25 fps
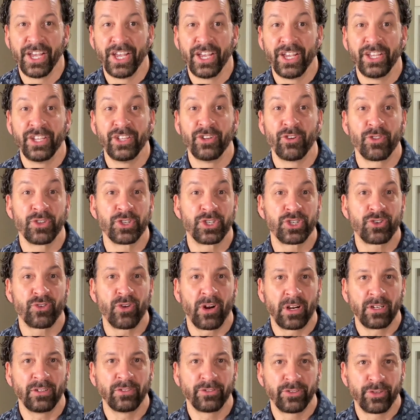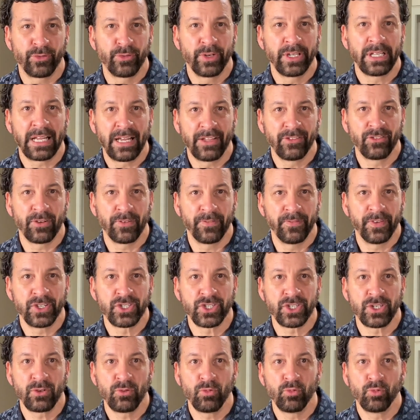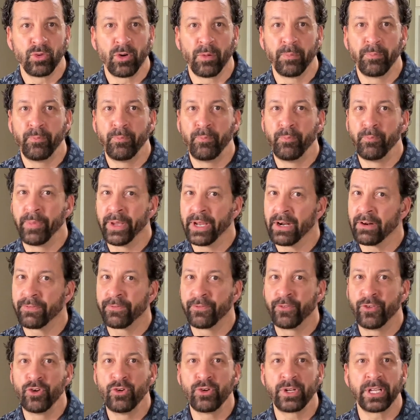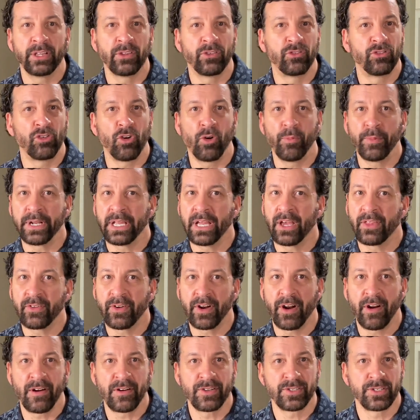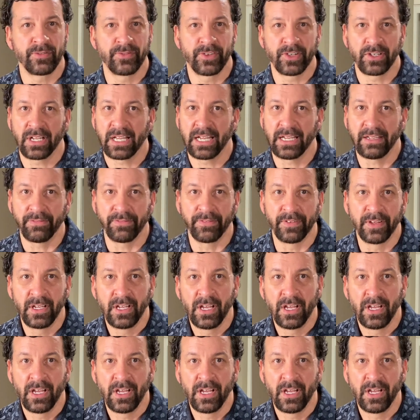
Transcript: You know, the struggle to realize your vision will bear fruit in so many other areas of your life.